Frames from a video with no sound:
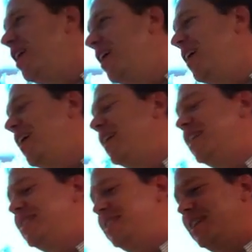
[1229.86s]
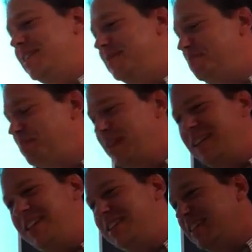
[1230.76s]
well, he said,
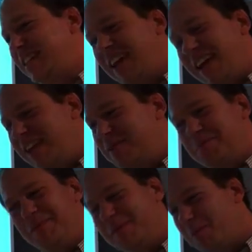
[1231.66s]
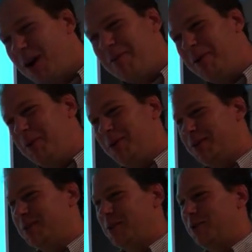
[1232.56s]
Dan, it probably will
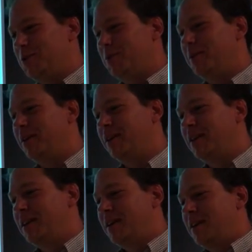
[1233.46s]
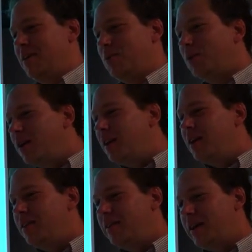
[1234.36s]
insult you, but
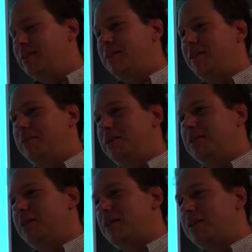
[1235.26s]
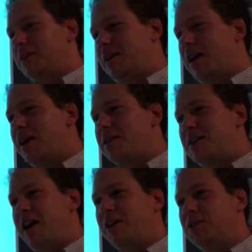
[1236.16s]
really that stuff is like kind of
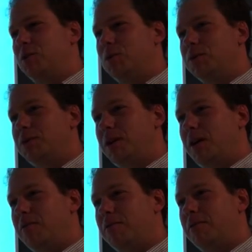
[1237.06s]
tech school stuff.